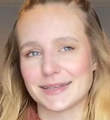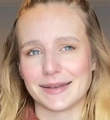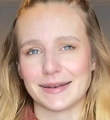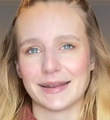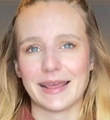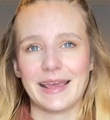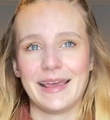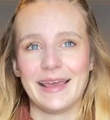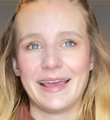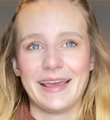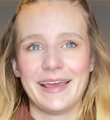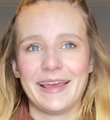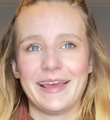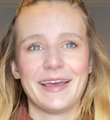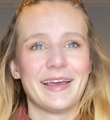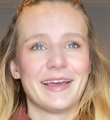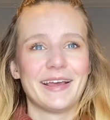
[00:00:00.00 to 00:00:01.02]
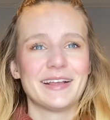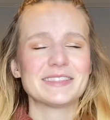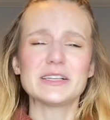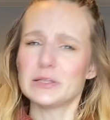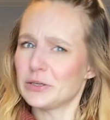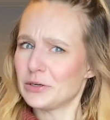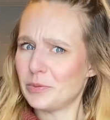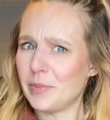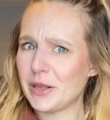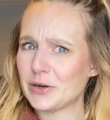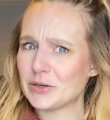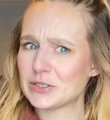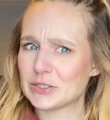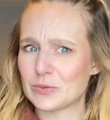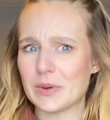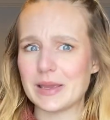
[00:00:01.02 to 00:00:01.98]
and it's a little
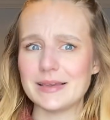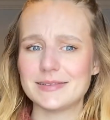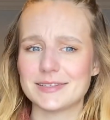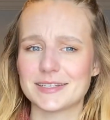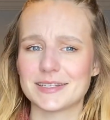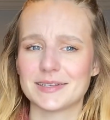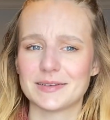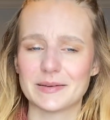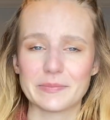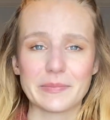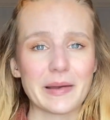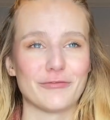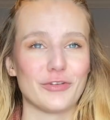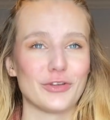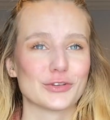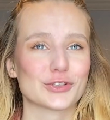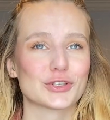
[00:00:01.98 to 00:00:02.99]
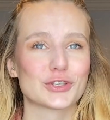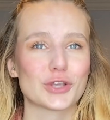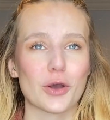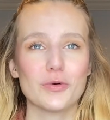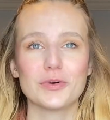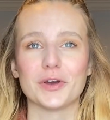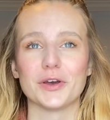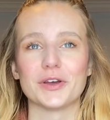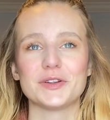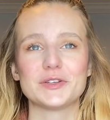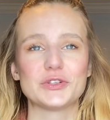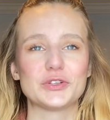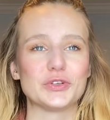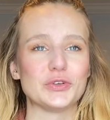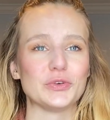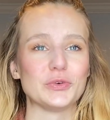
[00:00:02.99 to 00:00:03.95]
bittersweet. It feels so good
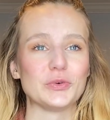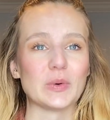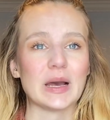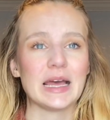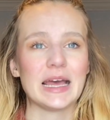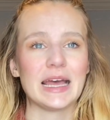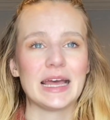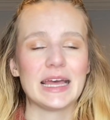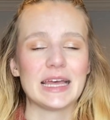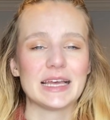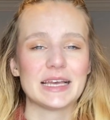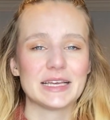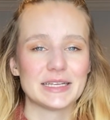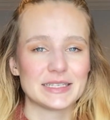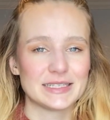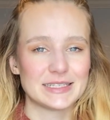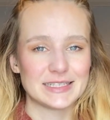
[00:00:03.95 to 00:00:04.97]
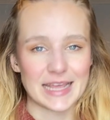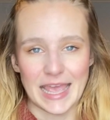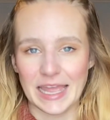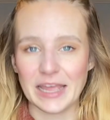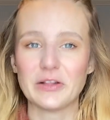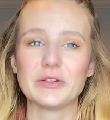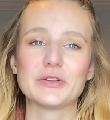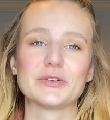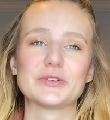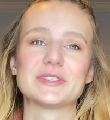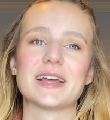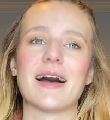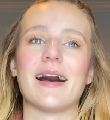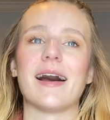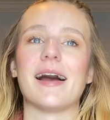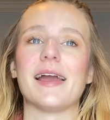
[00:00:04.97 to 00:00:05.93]
to take a little
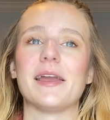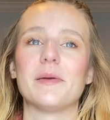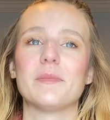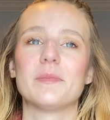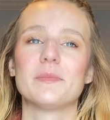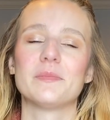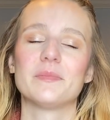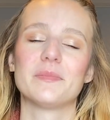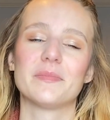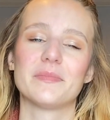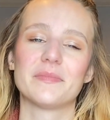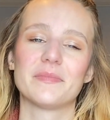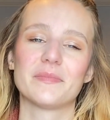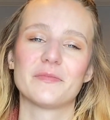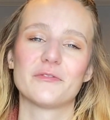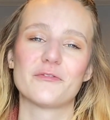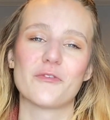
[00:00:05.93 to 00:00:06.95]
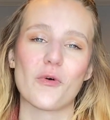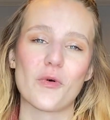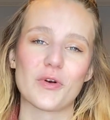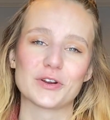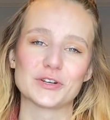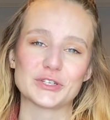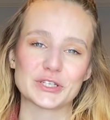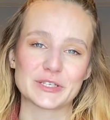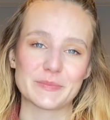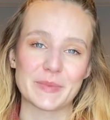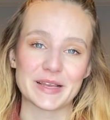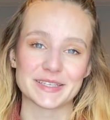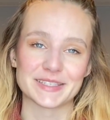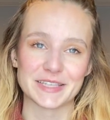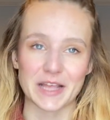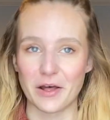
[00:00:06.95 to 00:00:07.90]
time for just
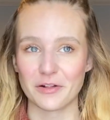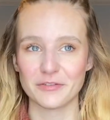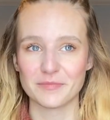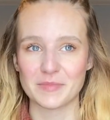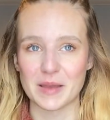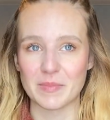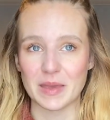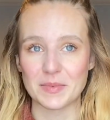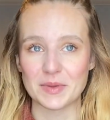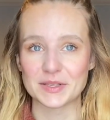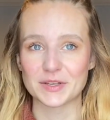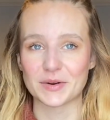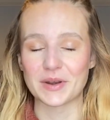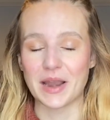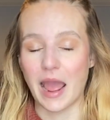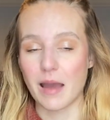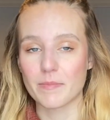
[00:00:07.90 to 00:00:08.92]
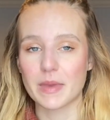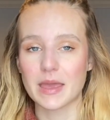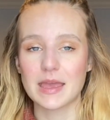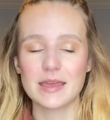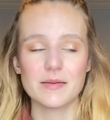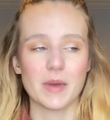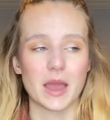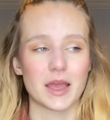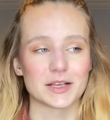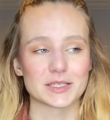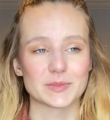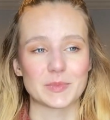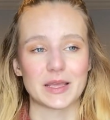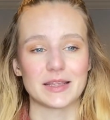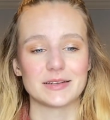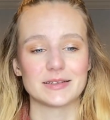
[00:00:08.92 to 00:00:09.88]
myself. My babies are napping, my
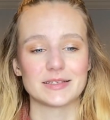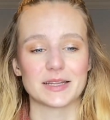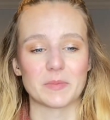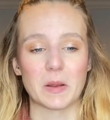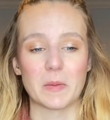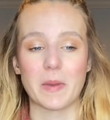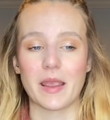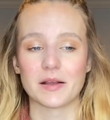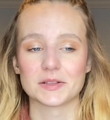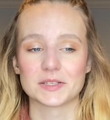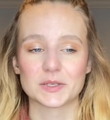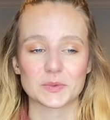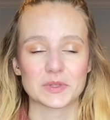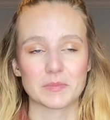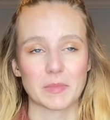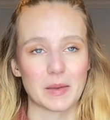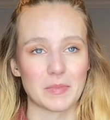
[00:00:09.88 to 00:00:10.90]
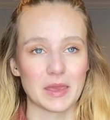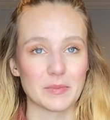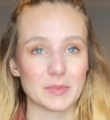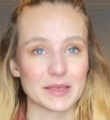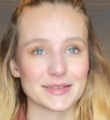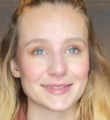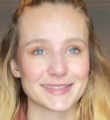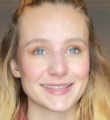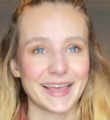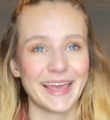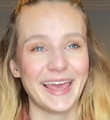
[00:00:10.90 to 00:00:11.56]
husband and my parents are with my babies,